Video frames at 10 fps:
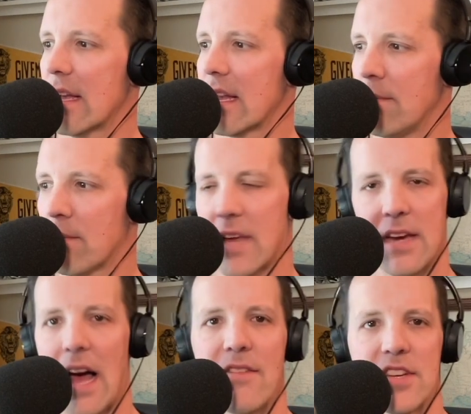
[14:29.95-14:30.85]

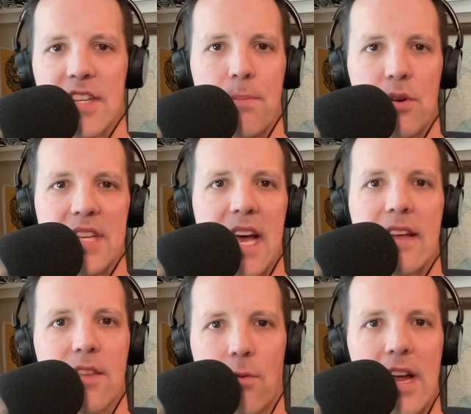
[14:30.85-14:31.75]
can obviously
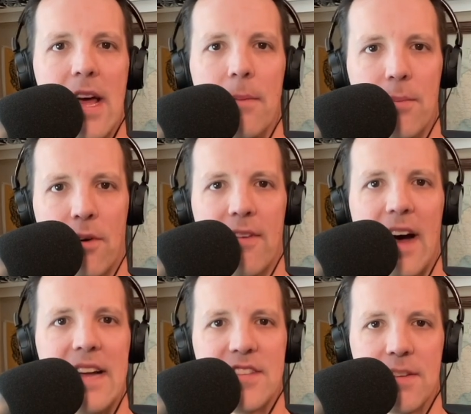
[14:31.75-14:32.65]
protect the rim and provide